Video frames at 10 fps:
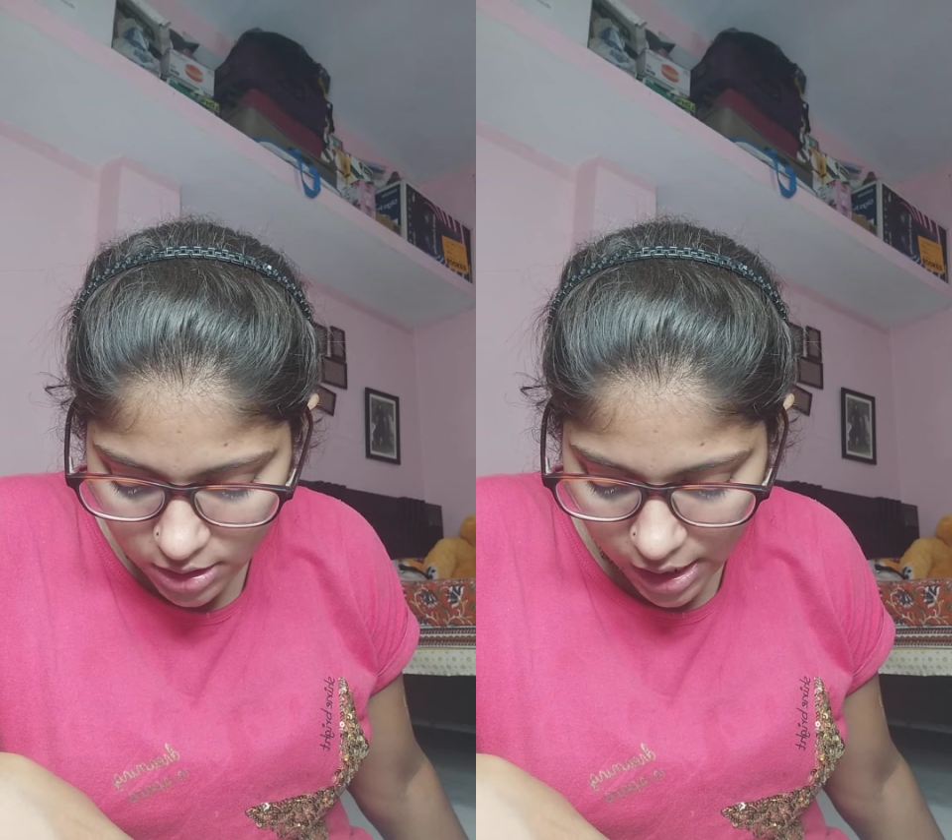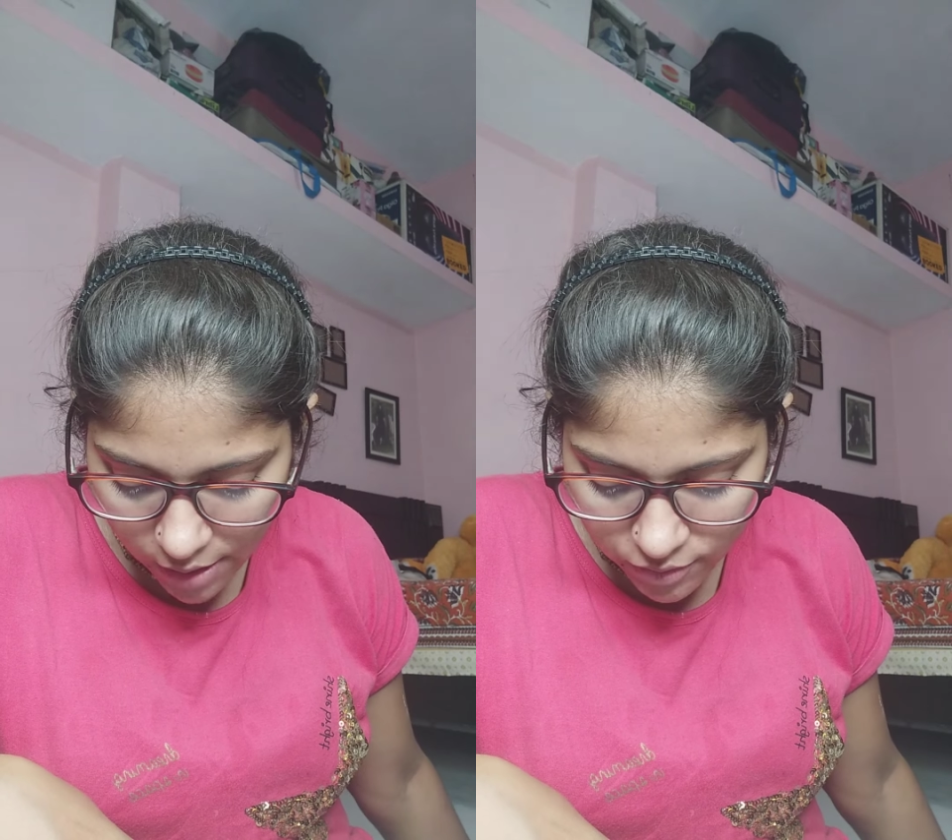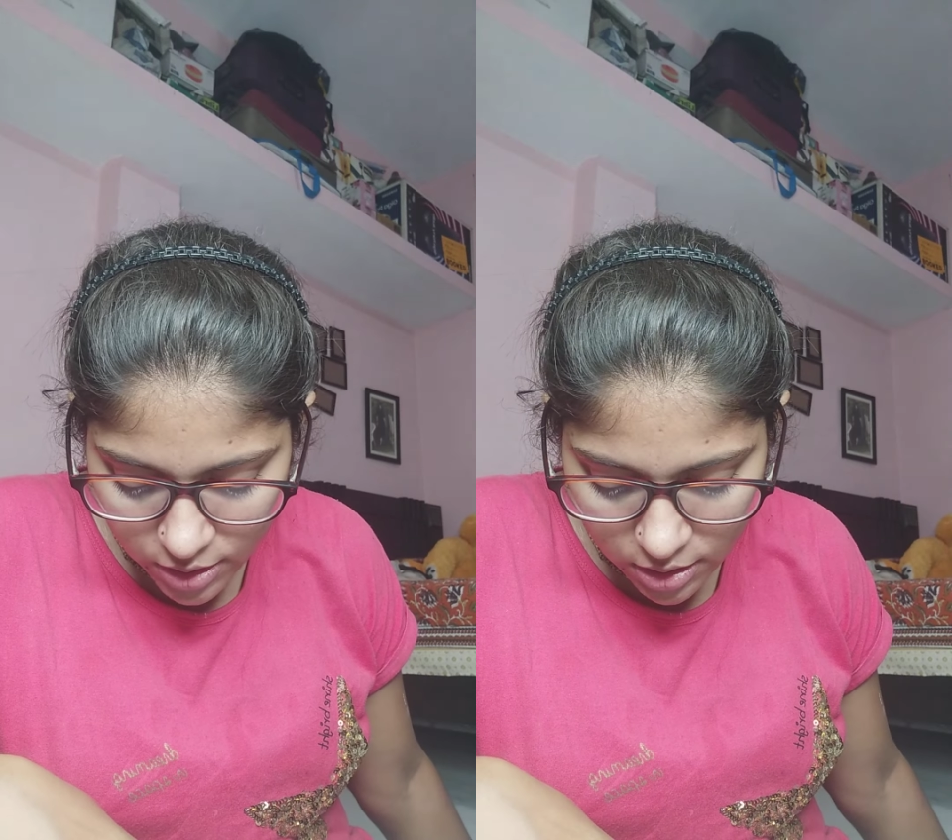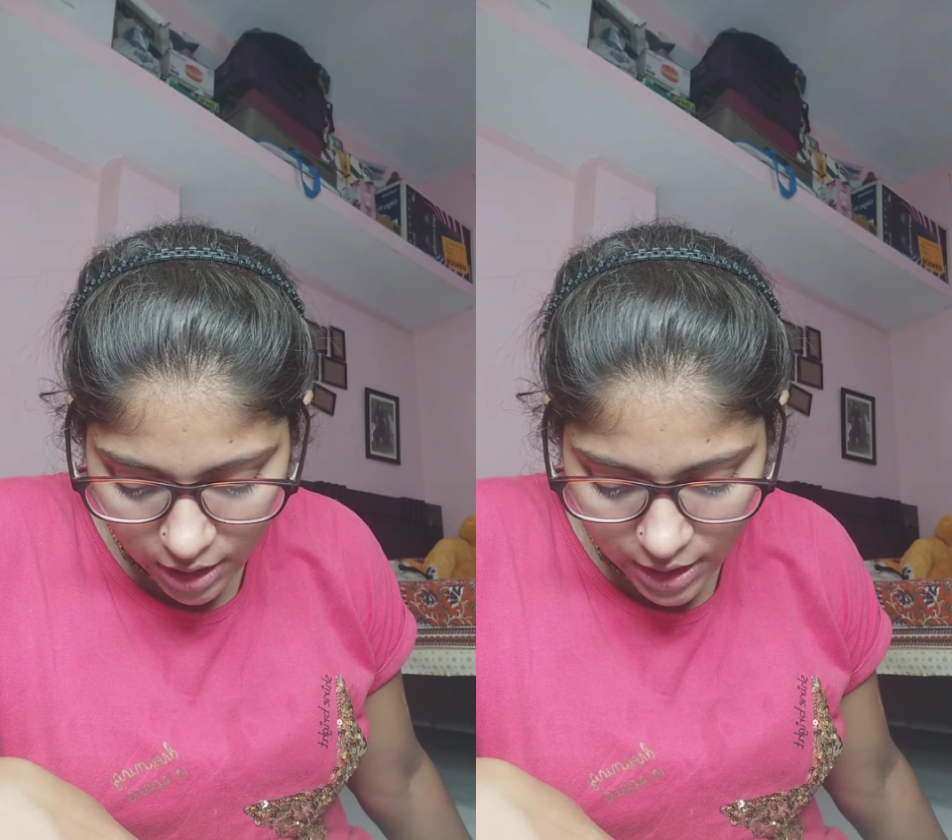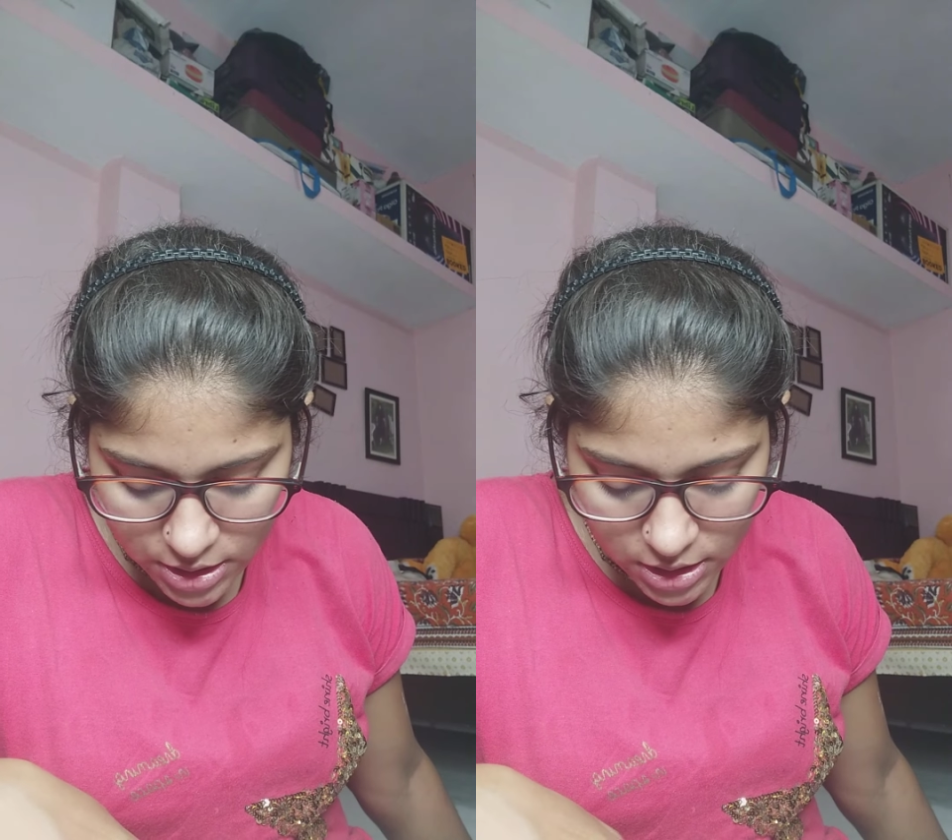after
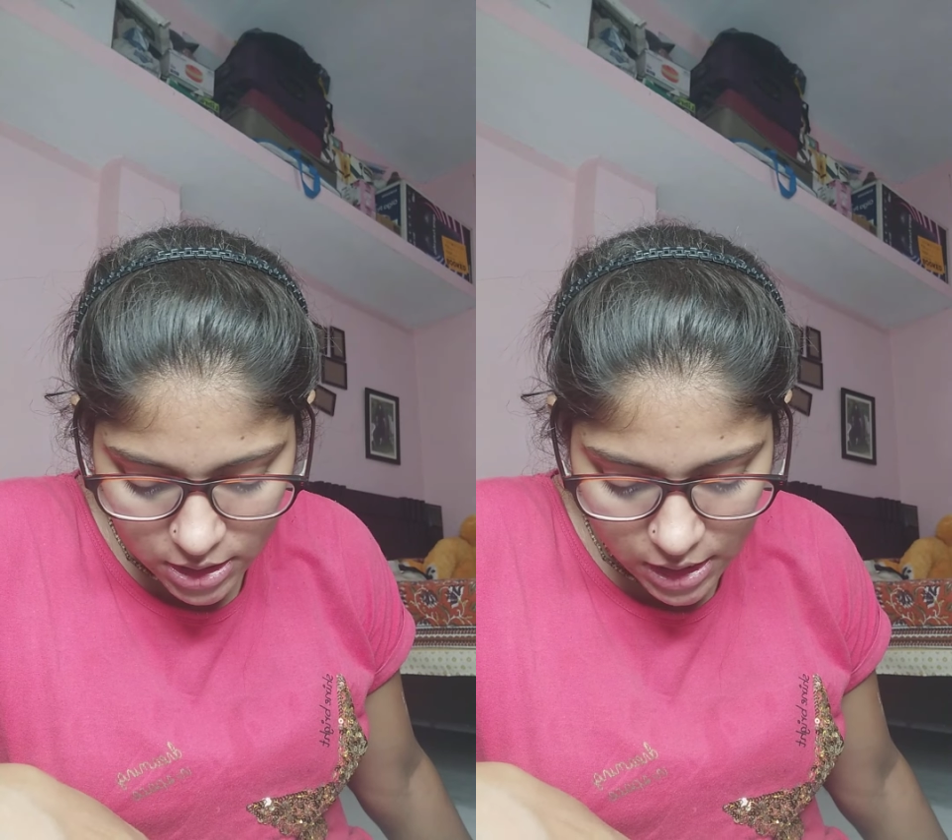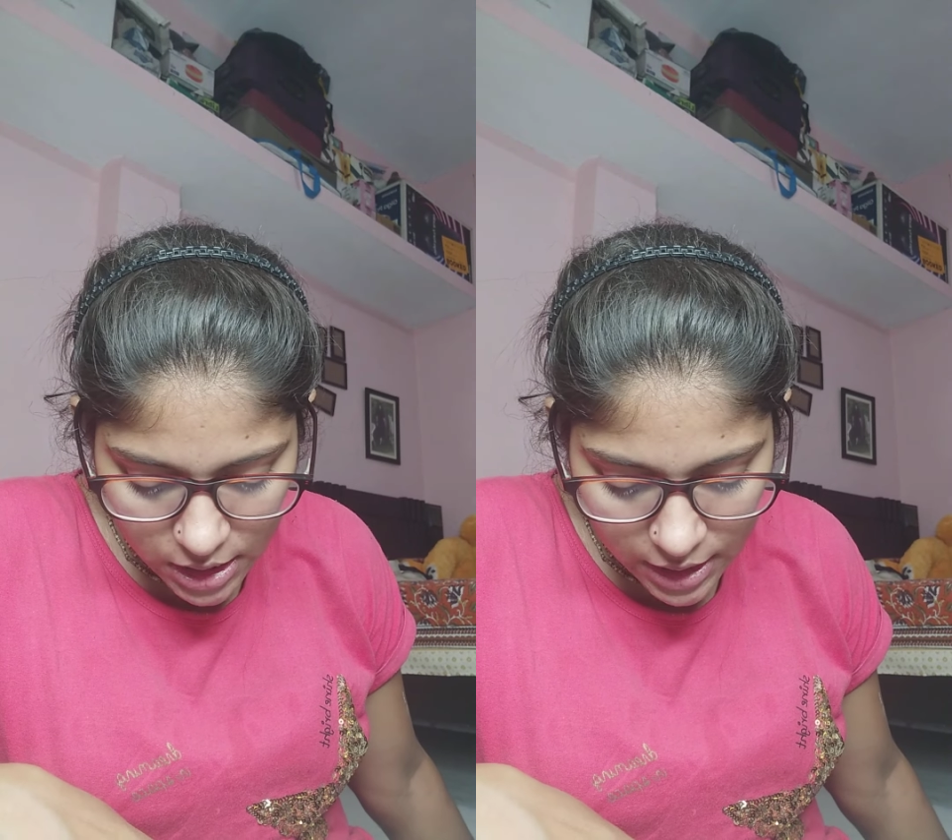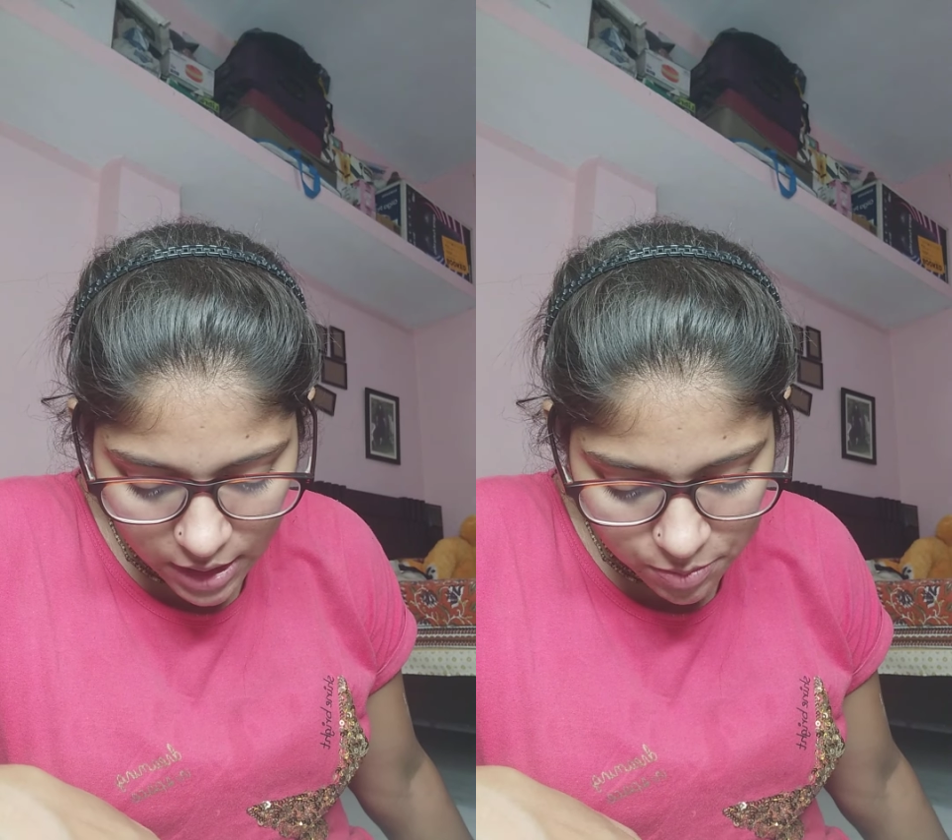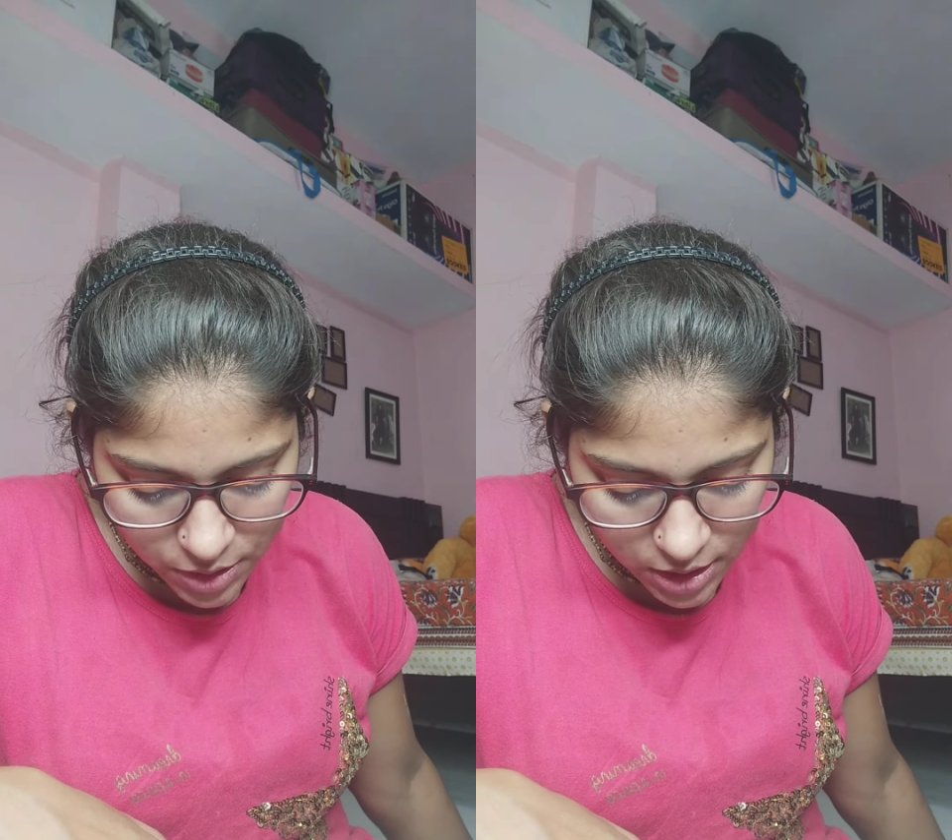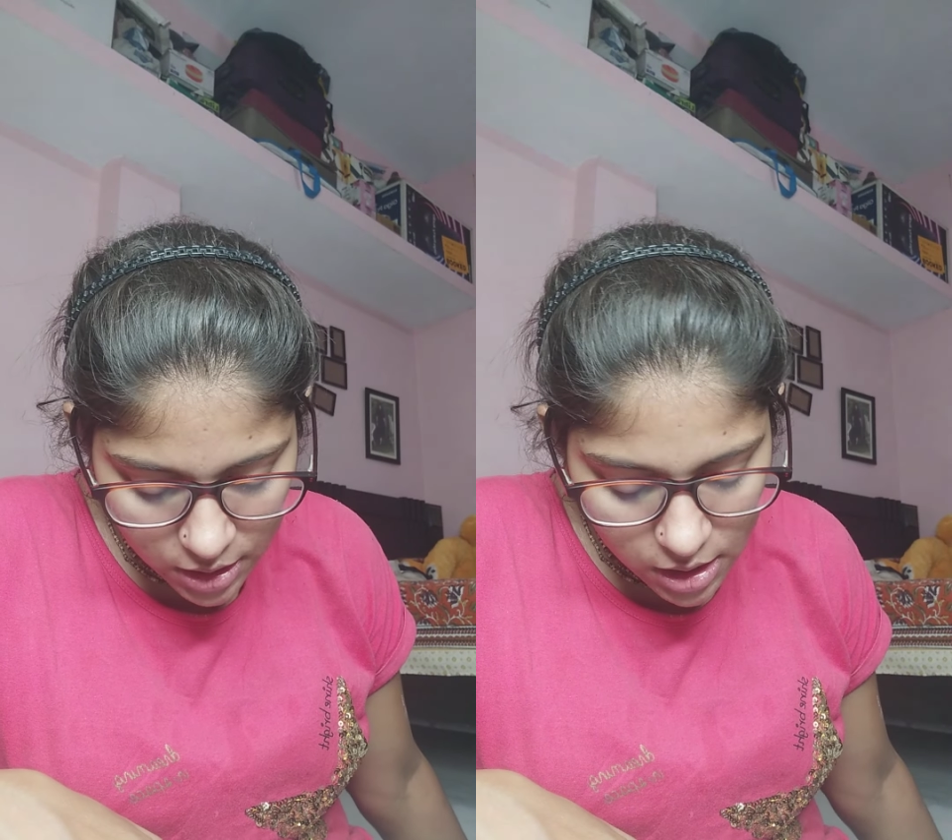collecting, killing, and
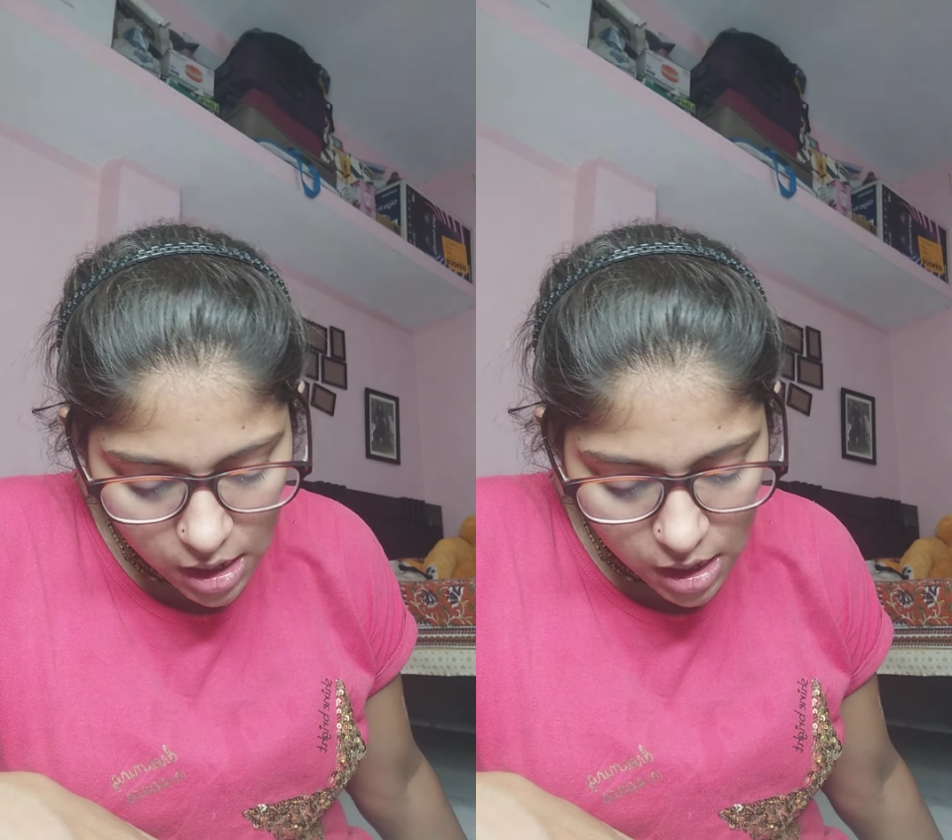pinning.